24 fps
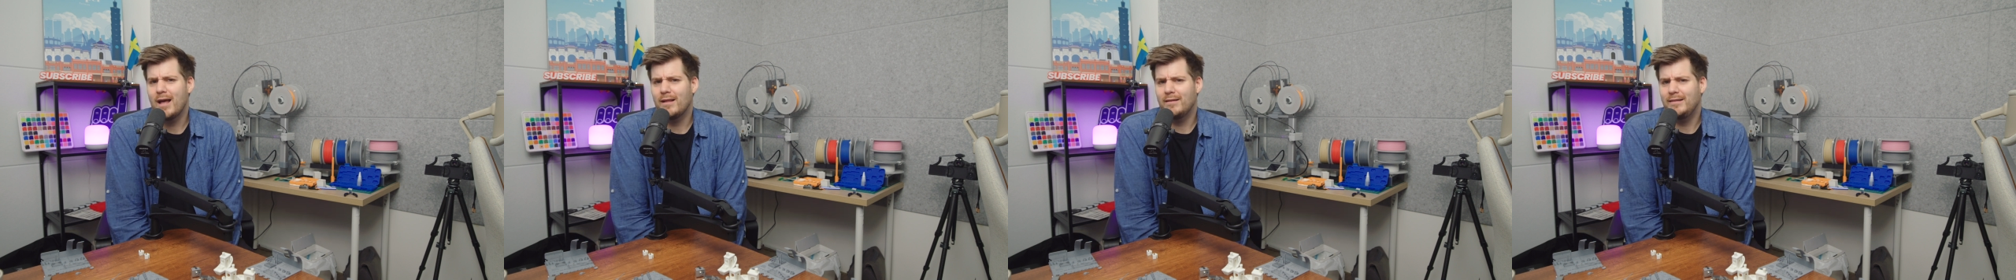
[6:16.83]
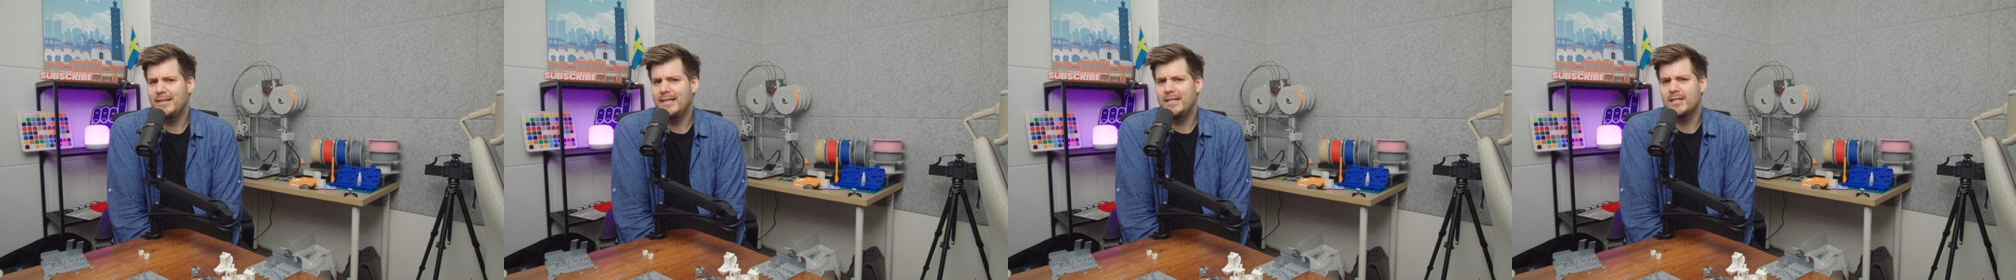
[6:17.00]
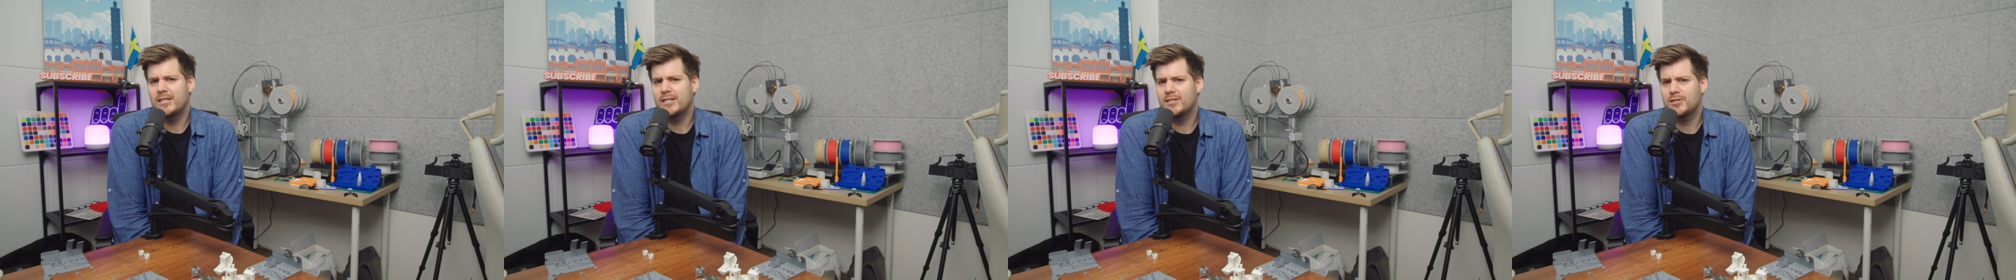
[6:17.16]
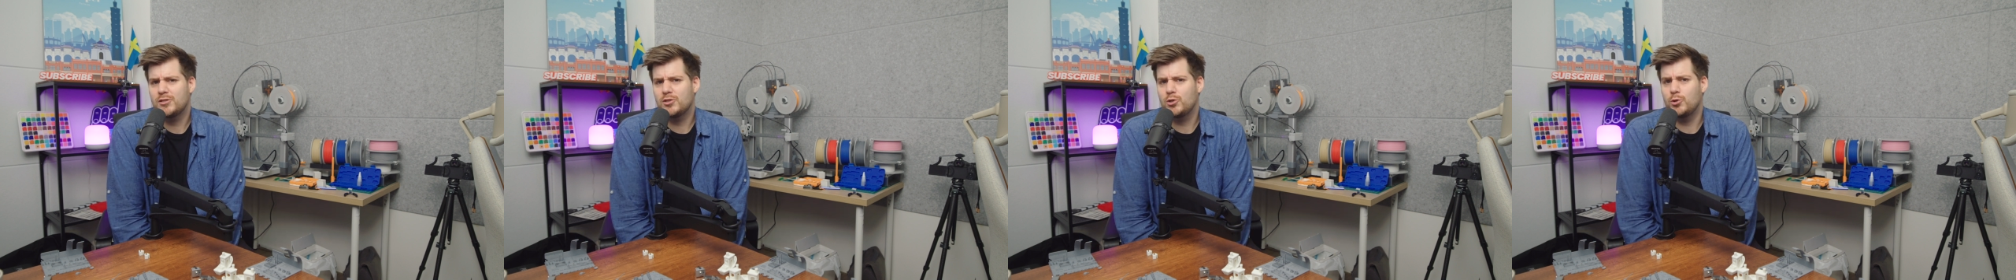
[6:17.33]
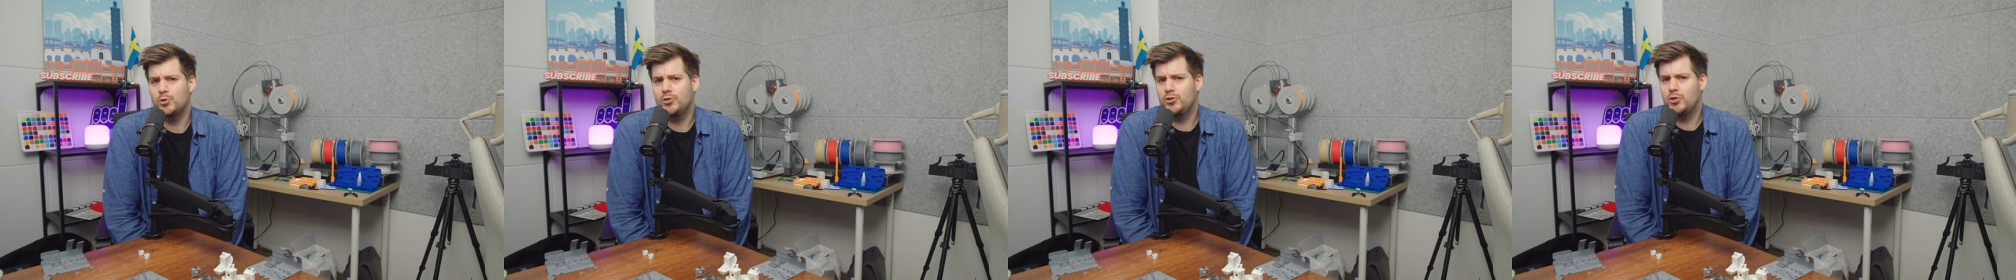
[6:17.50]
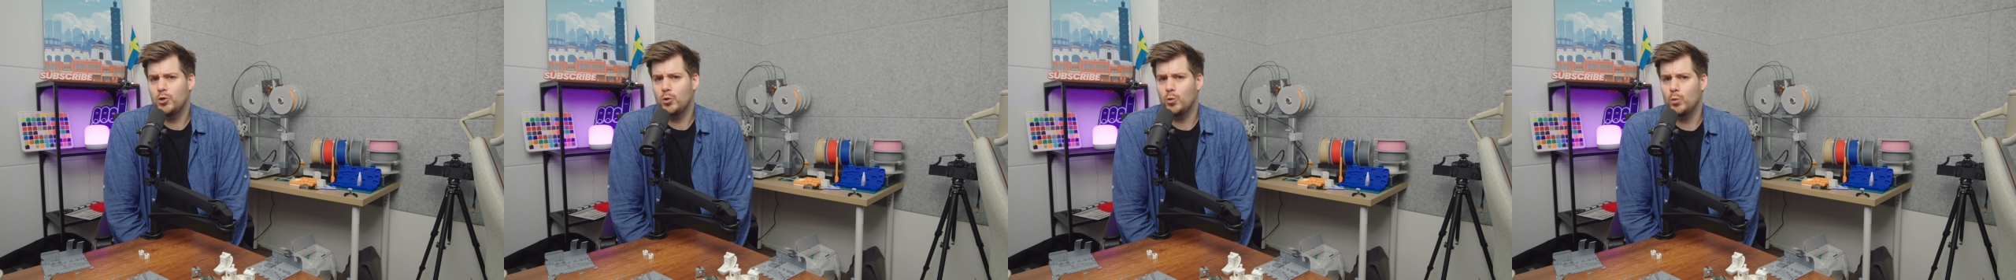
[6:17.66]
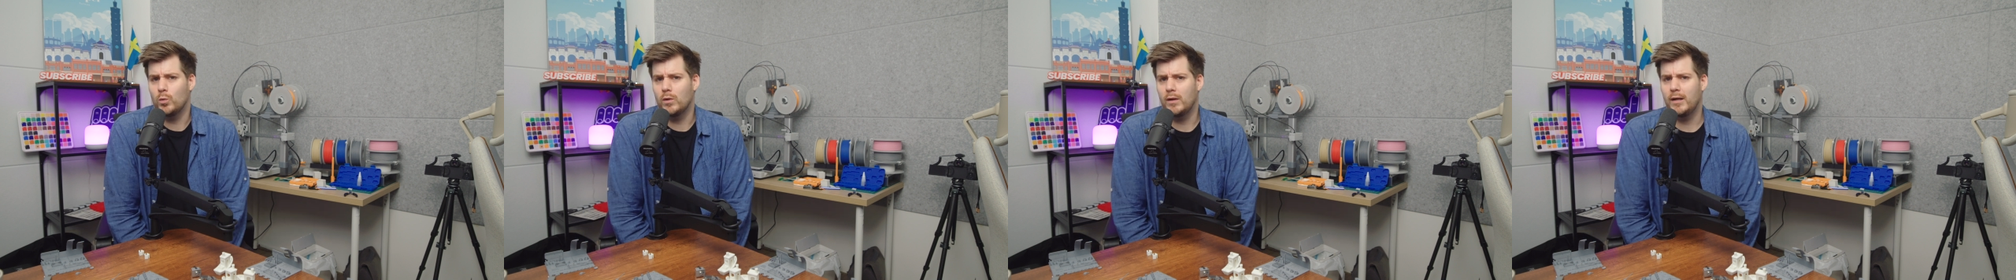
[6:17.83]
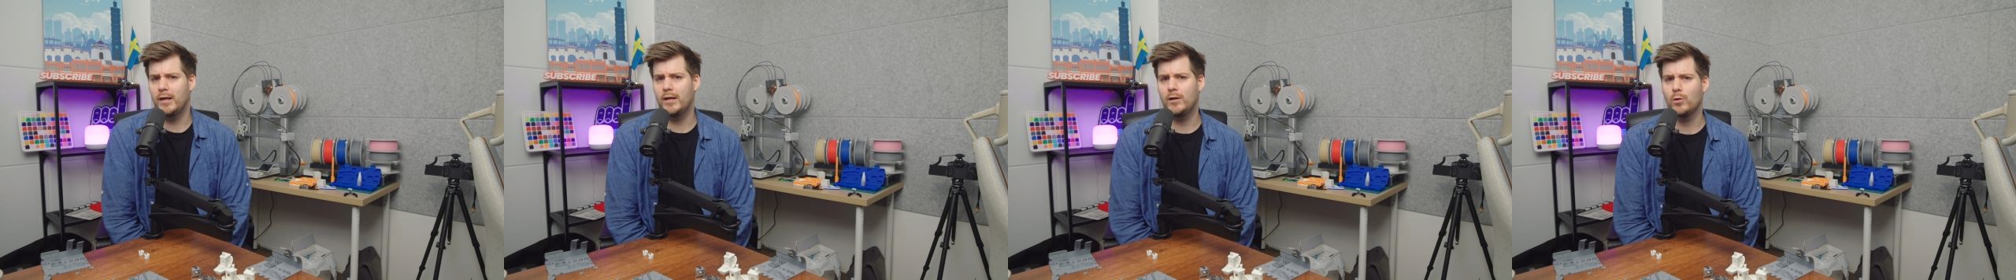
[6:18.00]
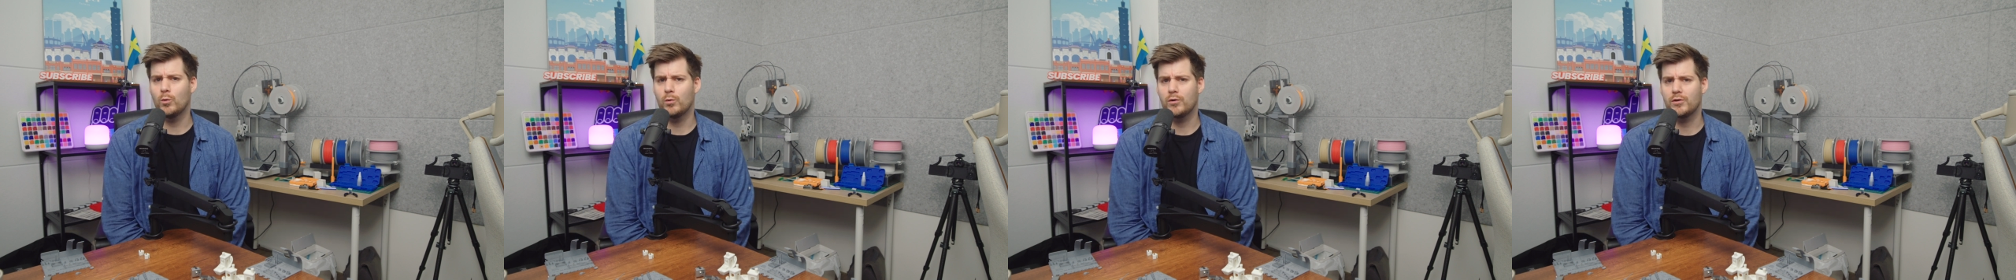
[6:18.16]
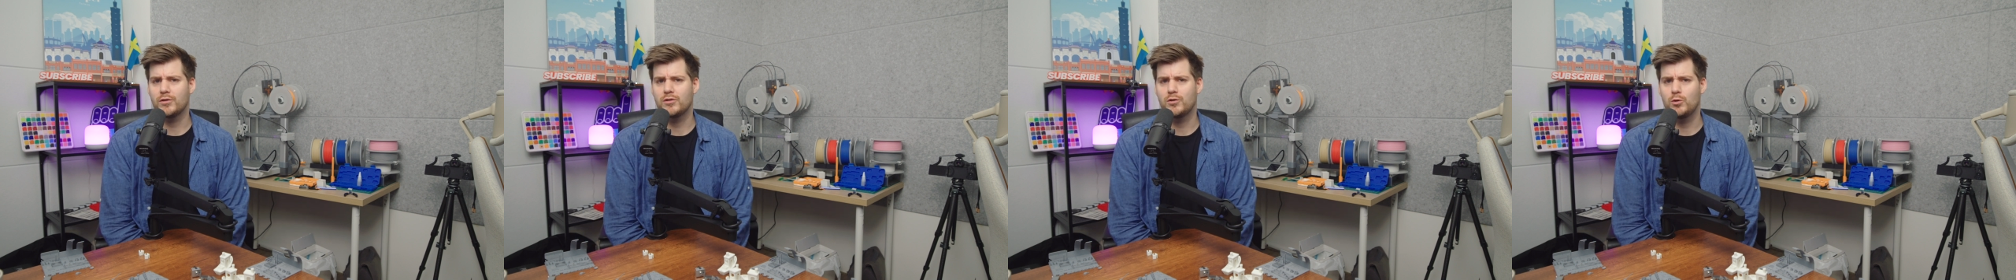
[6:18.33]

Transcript: needed to do in order